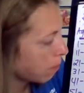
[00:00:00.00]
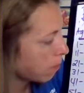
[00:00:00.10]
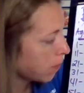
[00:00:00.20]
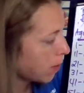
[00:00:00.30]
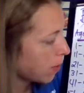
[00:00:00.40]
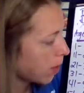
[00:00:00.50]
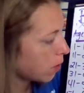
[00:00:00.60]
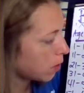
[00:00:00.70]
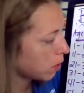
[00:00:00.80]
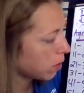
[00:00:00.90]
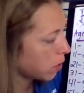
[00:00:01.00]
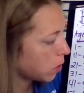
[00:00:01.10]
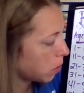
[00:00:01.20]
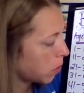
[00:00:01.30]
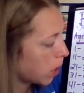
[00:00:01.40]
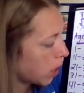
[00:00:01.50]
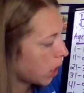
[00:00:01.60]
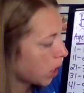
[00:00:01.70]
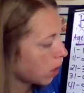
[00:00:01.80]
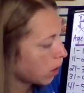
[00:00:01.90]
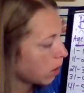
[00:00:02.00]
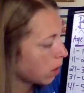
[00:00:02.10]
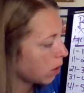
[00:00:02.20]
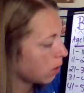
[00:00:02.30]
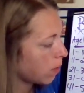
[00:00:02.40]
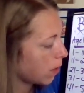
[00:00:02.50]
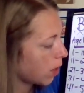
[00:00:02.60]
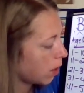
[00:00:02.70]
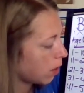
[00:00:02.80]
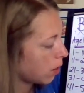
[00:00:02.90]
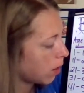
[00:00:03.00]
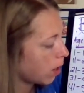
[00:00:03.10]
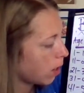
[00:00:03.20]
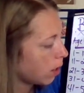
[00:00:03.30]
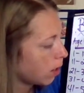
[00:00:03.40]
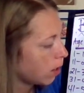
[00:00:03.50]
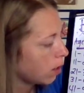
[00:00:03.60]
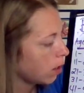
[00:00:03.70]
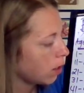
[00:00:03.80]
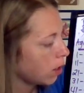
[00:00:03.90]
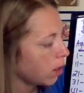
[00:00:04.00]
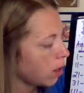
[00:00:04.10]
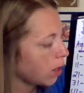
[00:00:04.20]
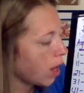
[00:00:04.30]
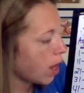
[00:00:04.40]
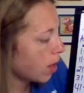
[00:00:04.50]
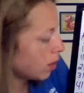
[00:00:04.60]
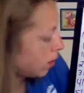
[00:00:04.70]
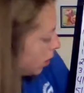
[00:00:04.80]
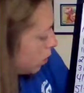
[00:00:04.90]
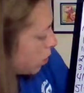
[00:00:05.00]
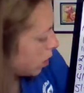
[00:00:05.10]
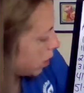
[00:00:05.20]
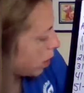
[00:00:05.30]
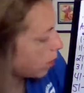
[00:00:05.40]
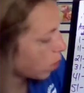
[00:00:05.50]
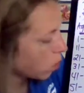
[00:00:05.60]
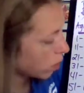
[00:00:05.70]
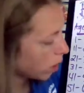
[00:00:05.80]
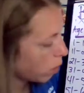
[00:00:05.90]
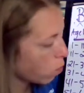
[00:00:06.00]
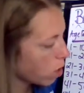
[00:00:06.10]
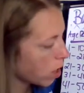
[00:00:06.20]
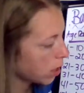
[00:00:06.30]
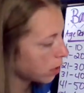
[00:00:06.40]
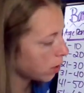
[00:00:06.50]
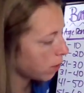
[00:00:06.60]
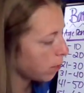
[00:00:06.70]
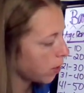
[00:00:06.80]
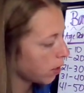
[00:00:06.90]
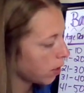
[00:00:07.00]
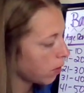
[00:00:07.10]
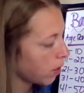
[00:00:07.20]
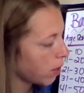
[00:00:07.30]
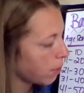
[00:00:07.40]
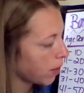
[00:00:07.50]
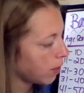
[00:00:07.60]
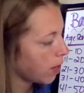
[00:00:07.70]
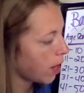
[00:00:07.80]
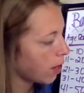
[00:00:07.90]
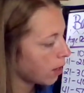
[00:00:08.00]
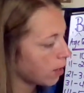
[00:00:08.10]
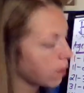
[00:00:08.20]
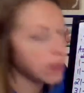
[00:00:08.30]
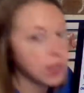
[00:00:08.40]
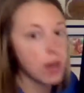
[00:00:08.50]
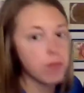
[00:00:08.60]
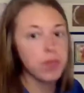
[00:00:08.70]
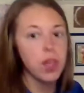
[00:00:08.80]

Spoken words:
Maybe that looked a little too high there. Maybe like that. Okay, and 61 to 70, only 1. So I'm barely going up like that and coming down.